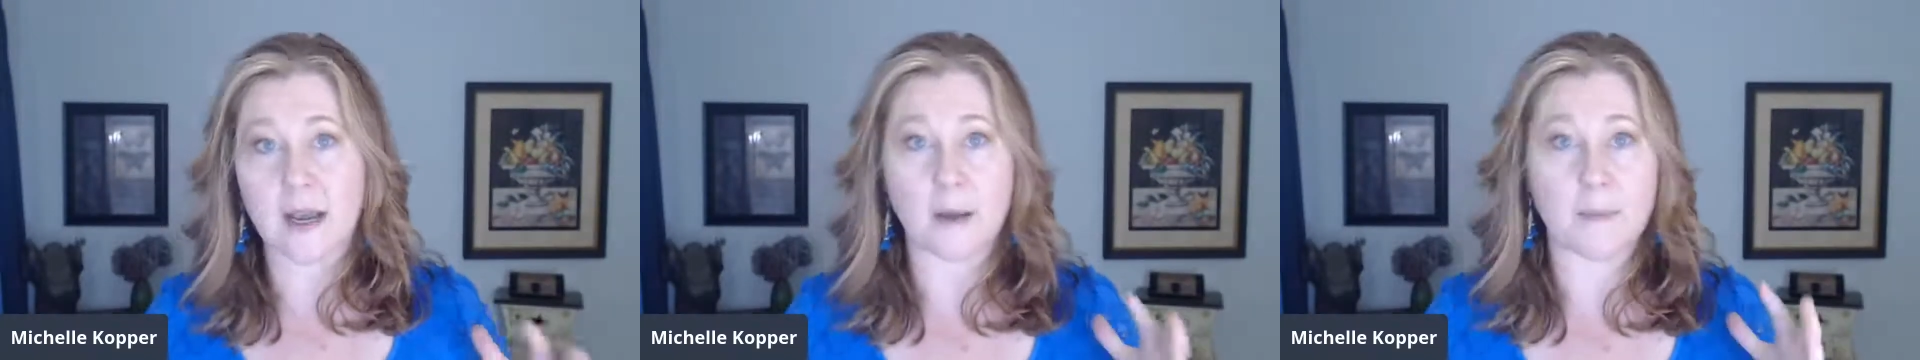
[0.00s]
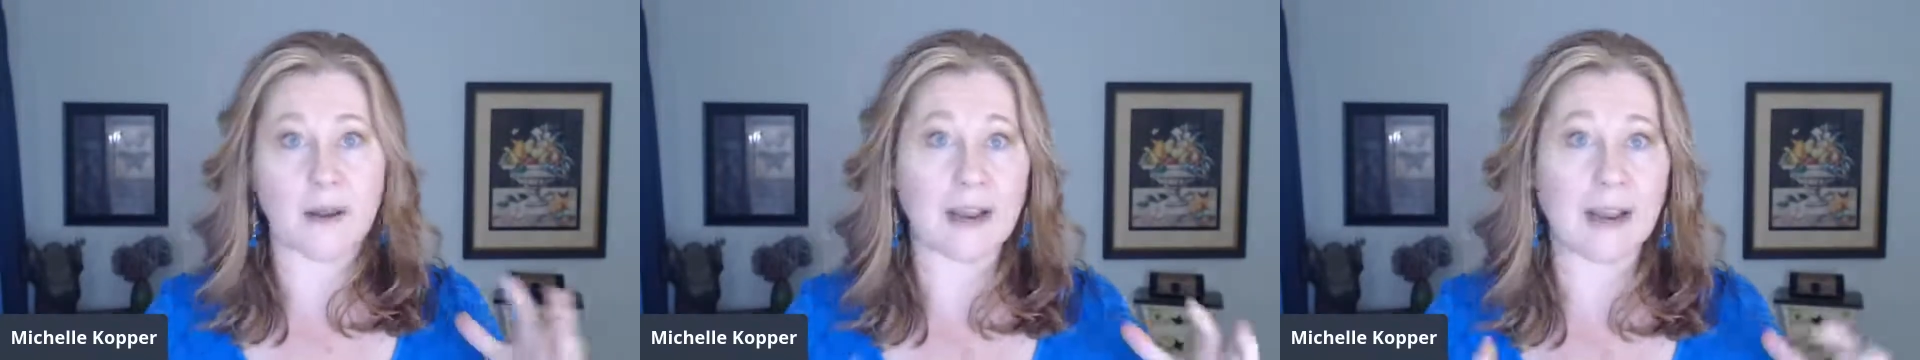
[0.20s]

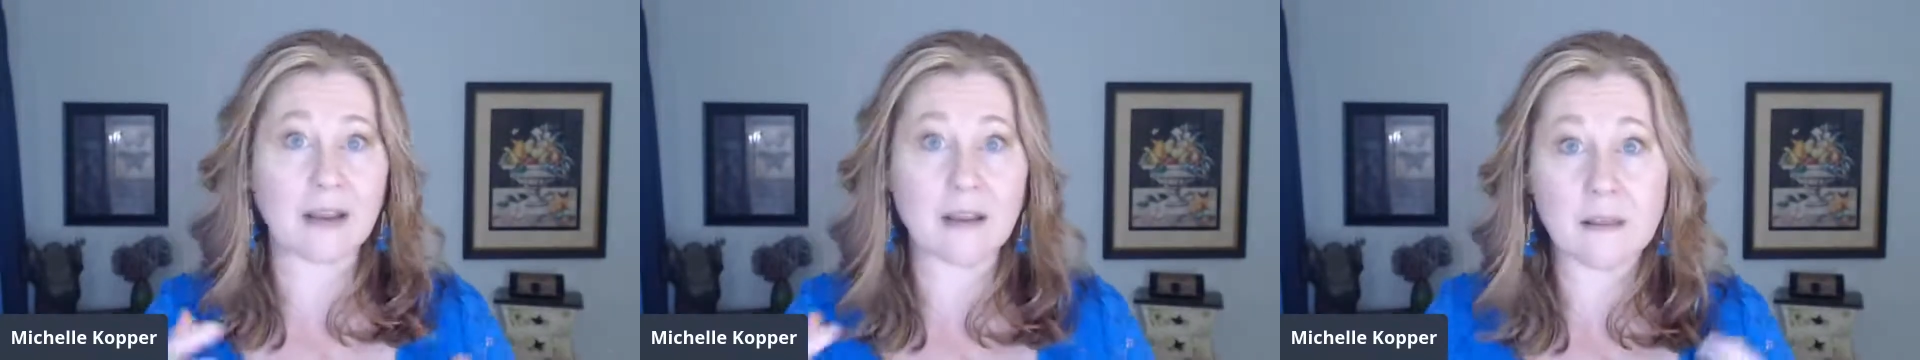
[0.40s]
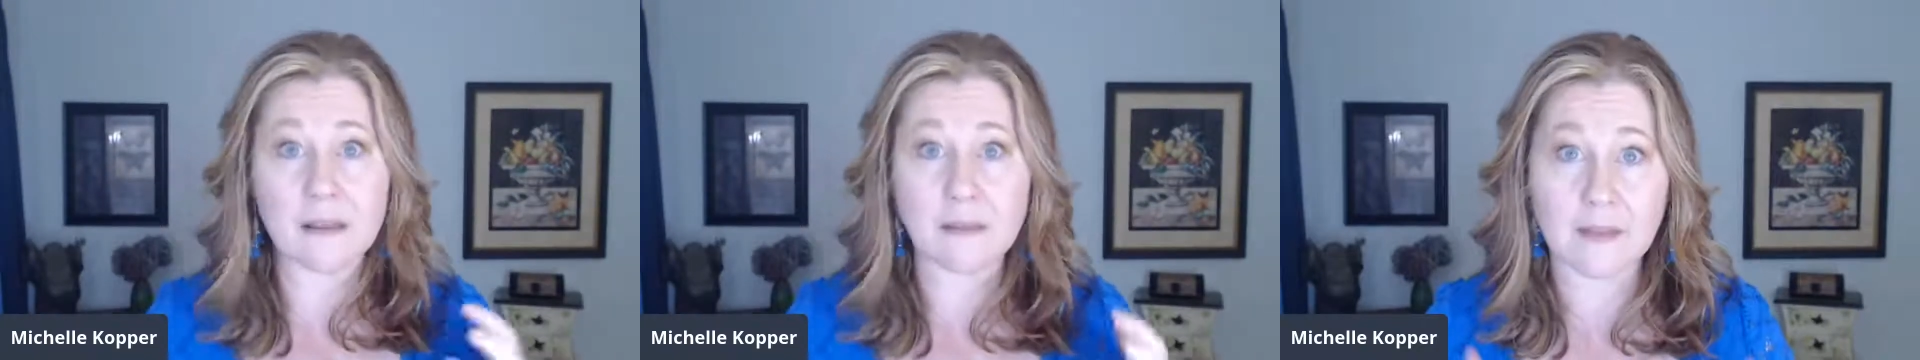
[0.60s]
about
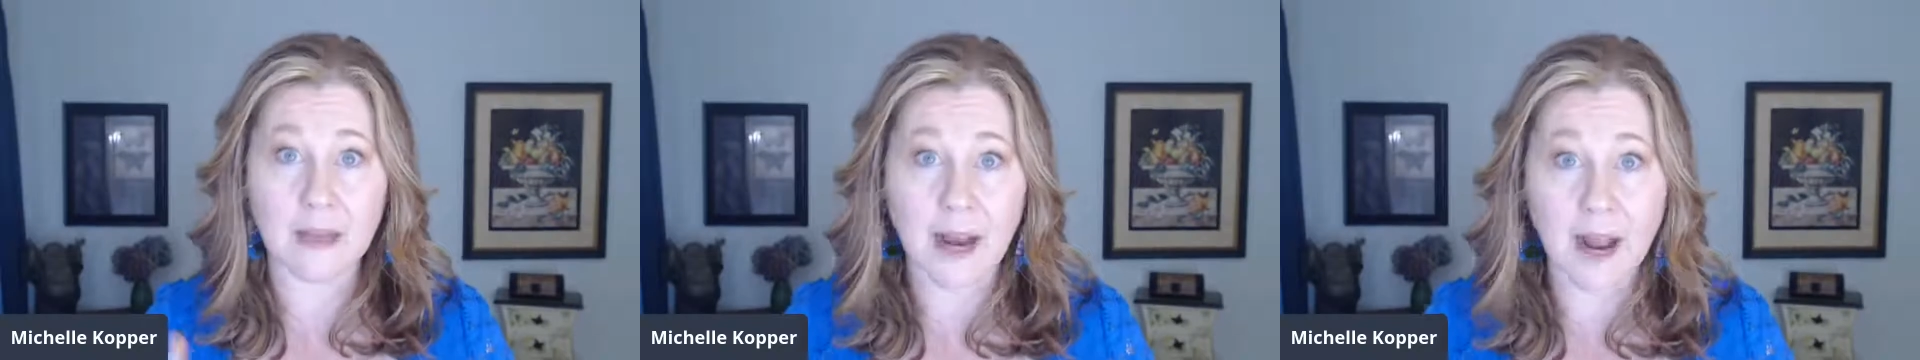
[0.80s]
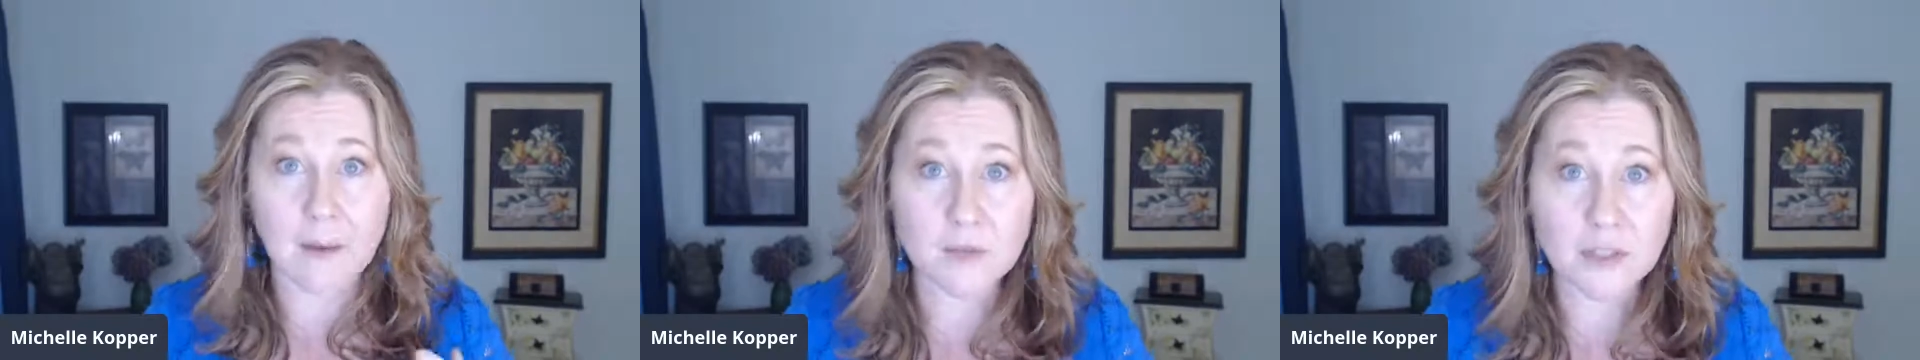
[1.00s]
anything that
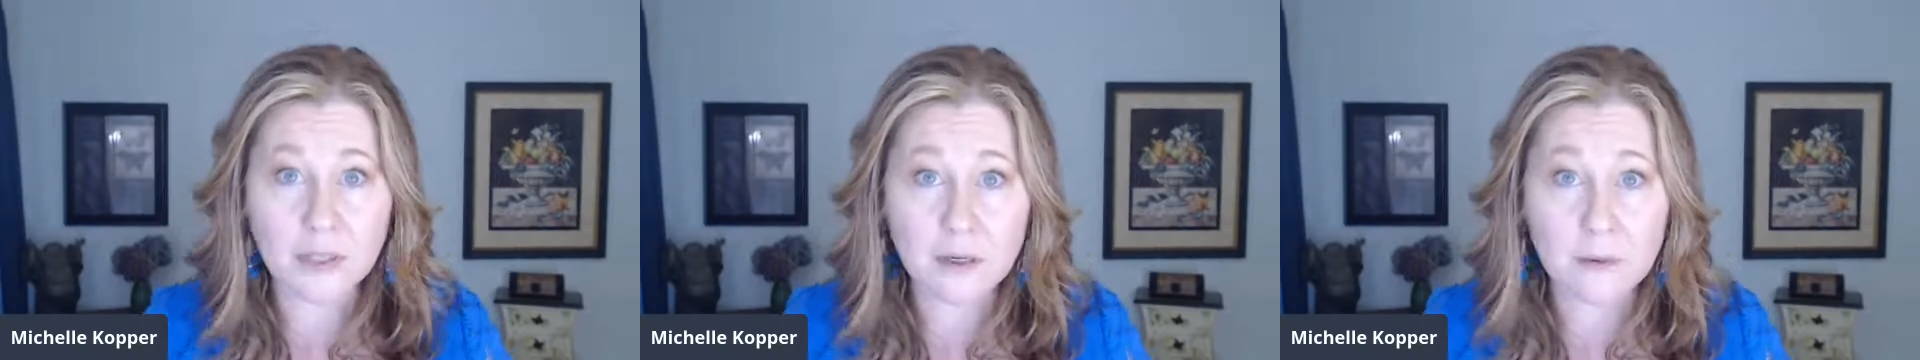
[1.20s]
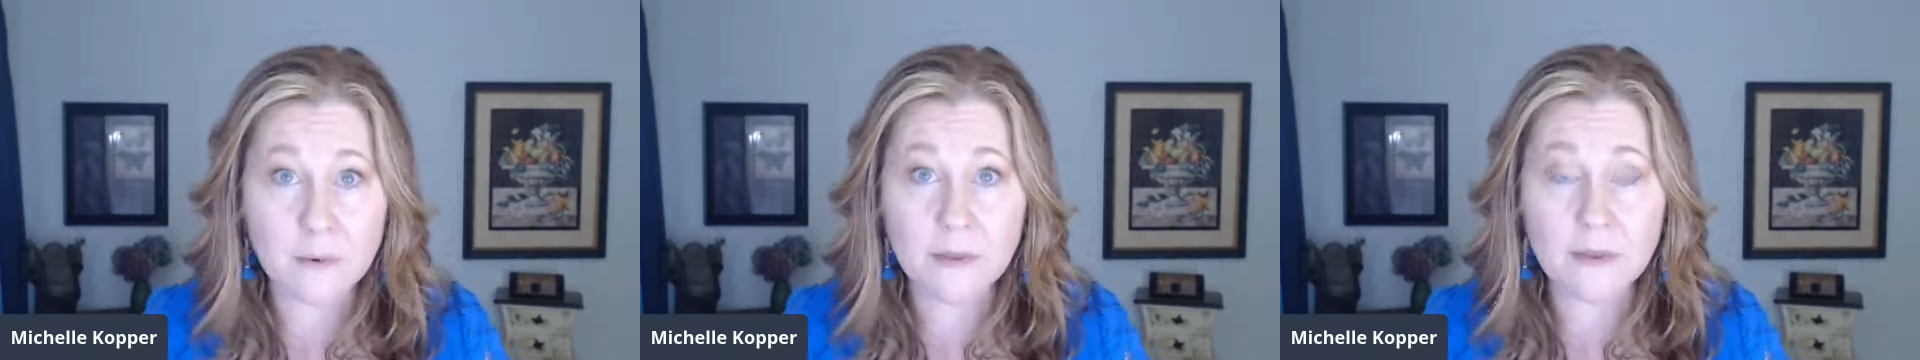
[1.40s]
I'm
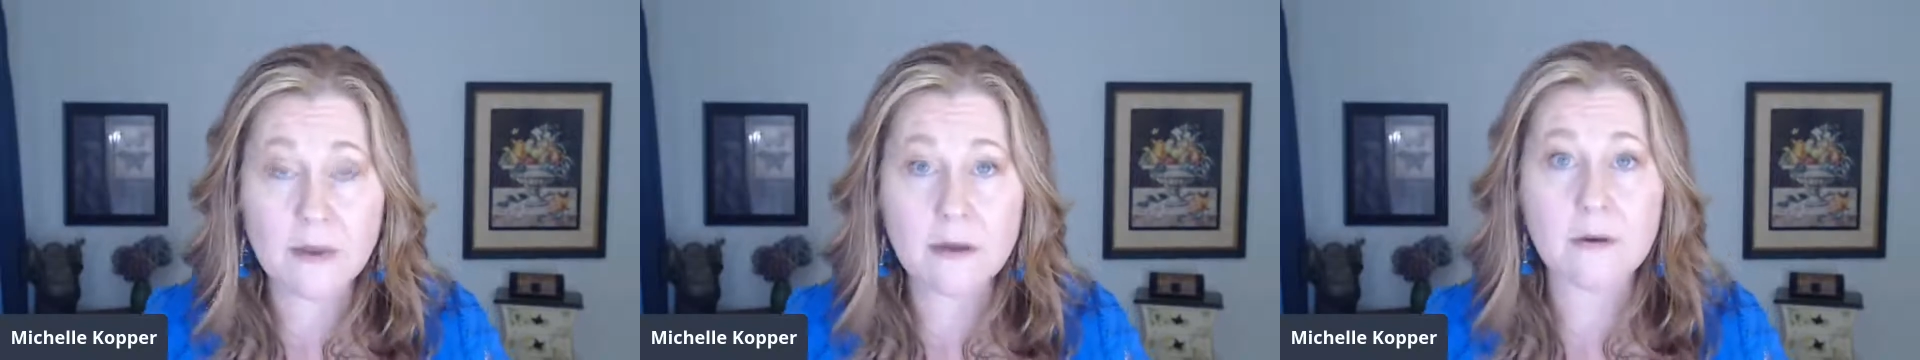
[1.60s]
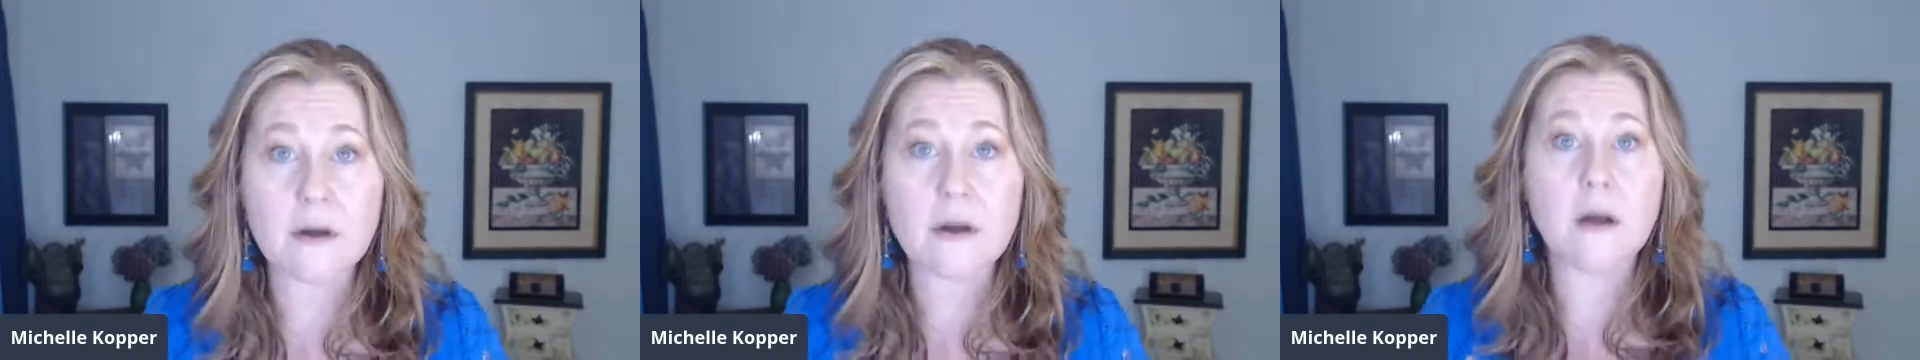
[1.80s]
sharing with
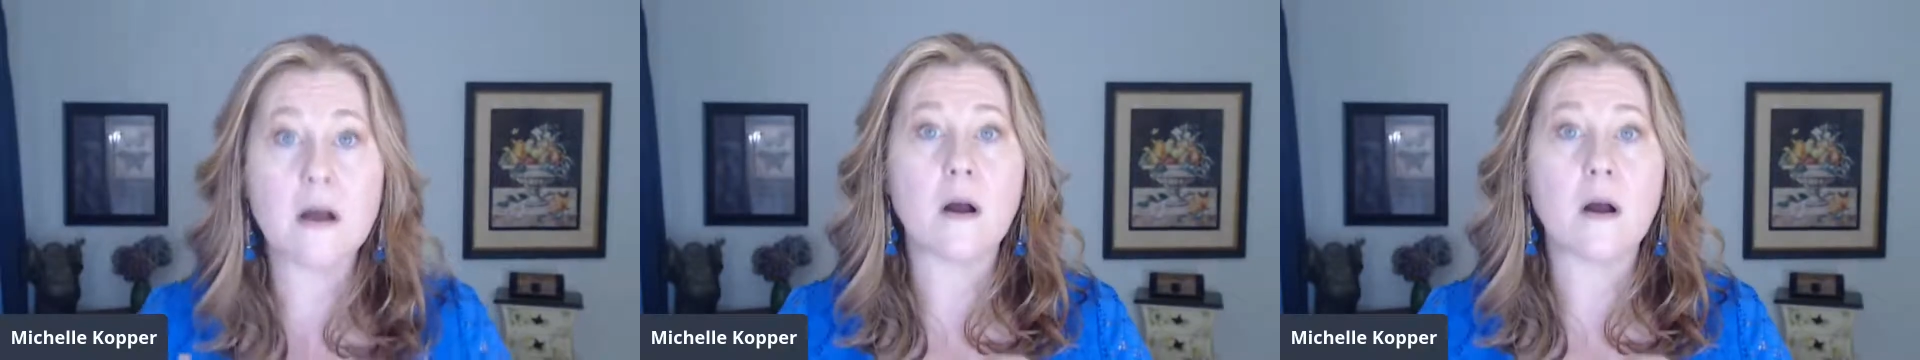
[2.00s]
you,